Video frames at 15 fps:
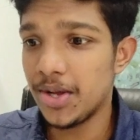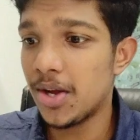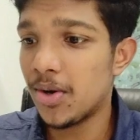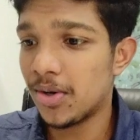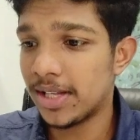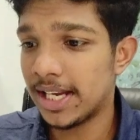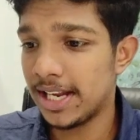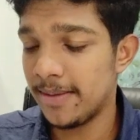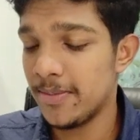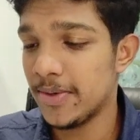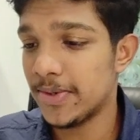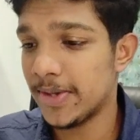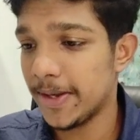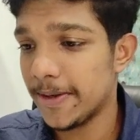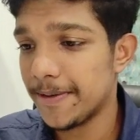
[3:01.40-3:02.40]
Studio Code that I'm
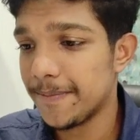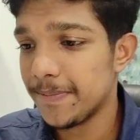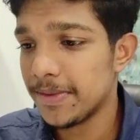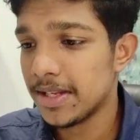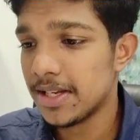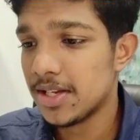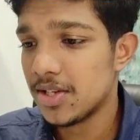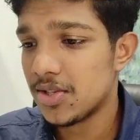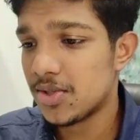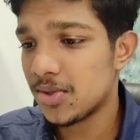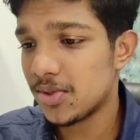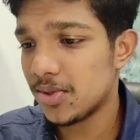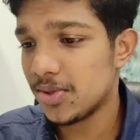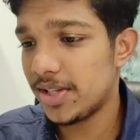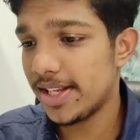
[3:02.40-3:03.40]
using.
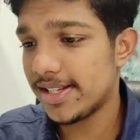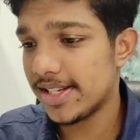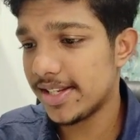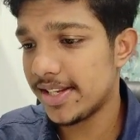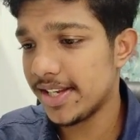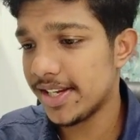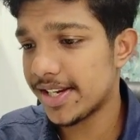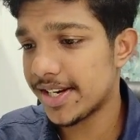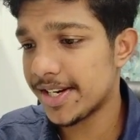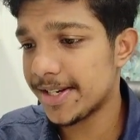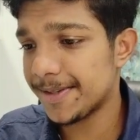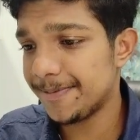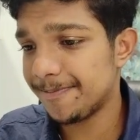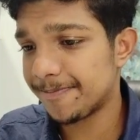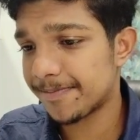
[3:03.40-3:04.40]
So this is
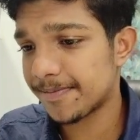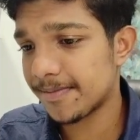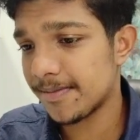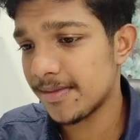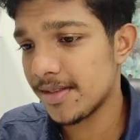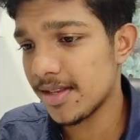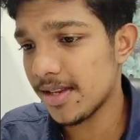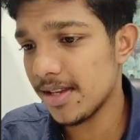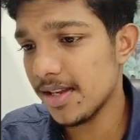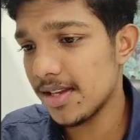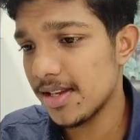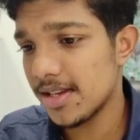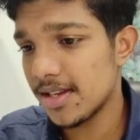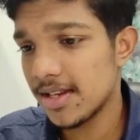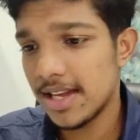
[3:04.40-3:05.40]
here,
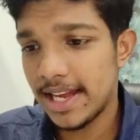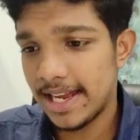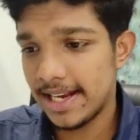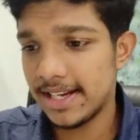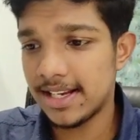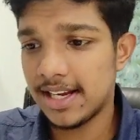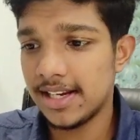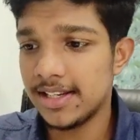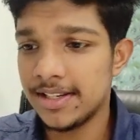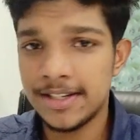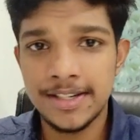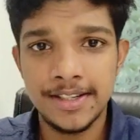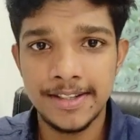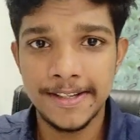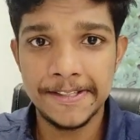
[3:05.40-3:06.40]
and
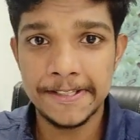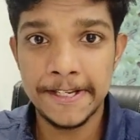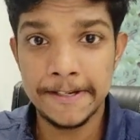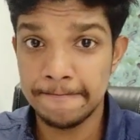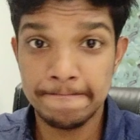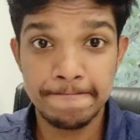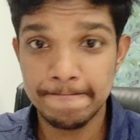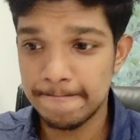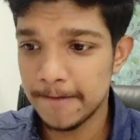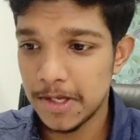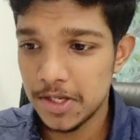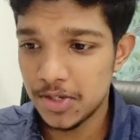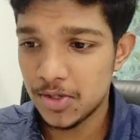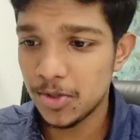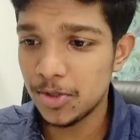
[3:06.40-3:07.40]
color, this thing.
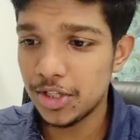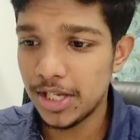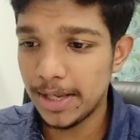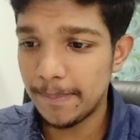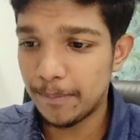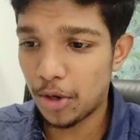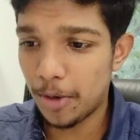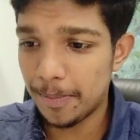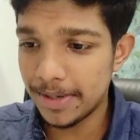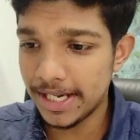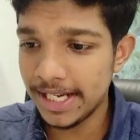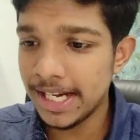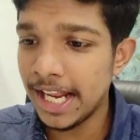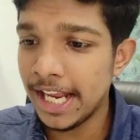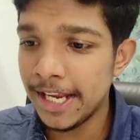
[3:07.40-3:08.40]
So the
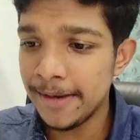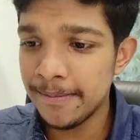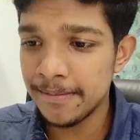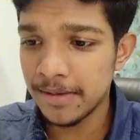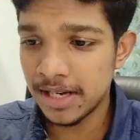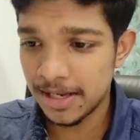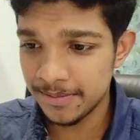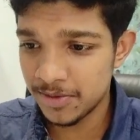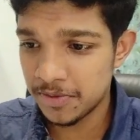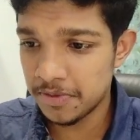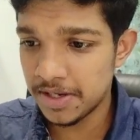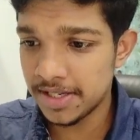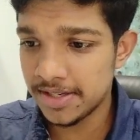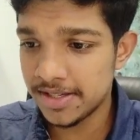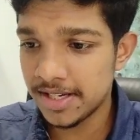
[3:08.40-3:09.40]
property name comes
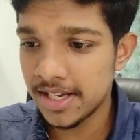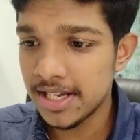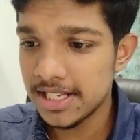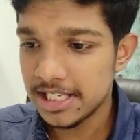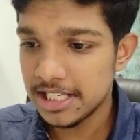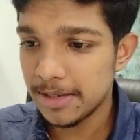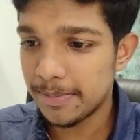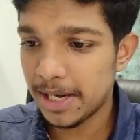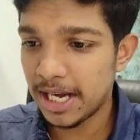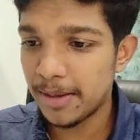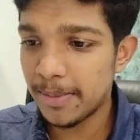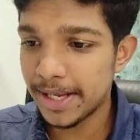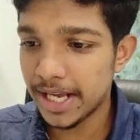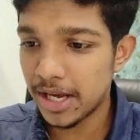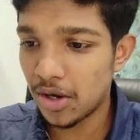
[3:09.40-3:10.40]
first,
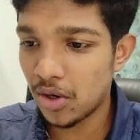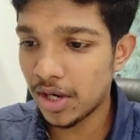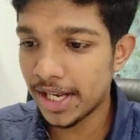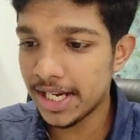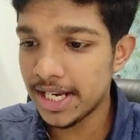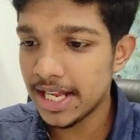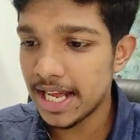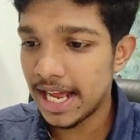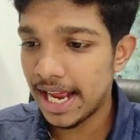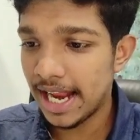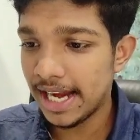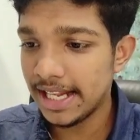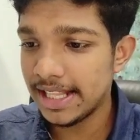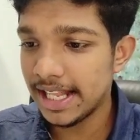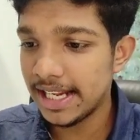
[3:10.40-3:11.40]
separated by a colon,
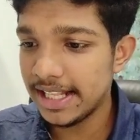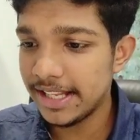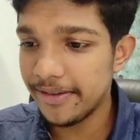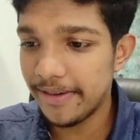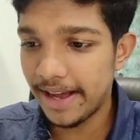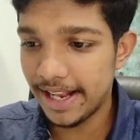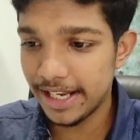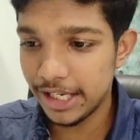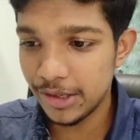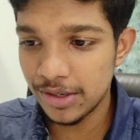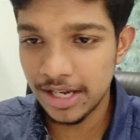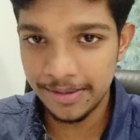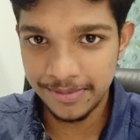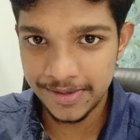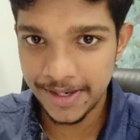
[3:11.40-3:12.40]
and then the value
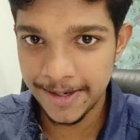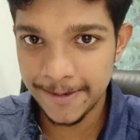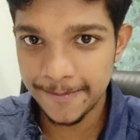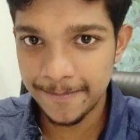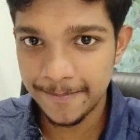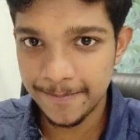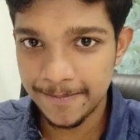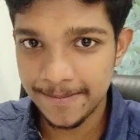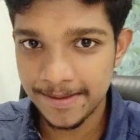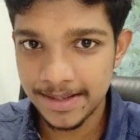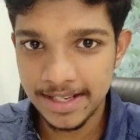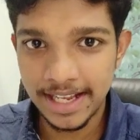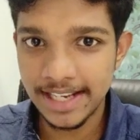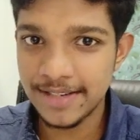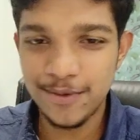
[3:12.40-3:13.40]
comes here.
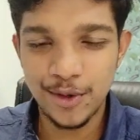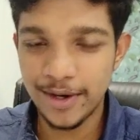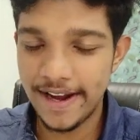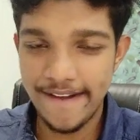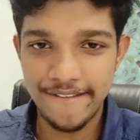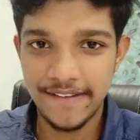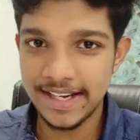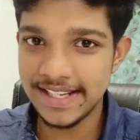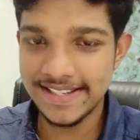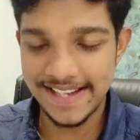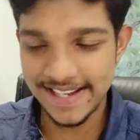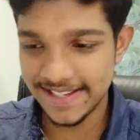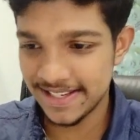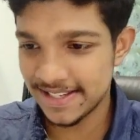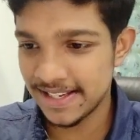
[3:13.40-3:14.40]
It's for every
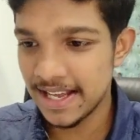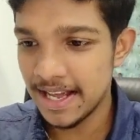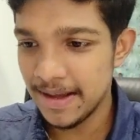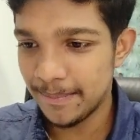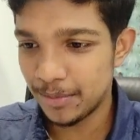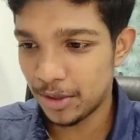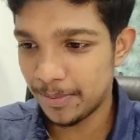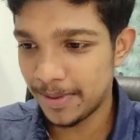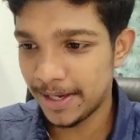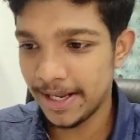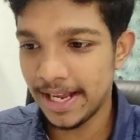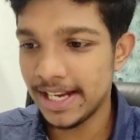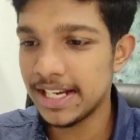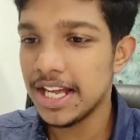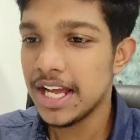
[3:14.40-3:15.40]
CSS property,
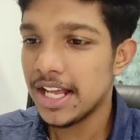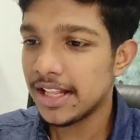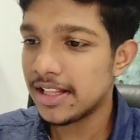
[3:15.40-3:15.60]
and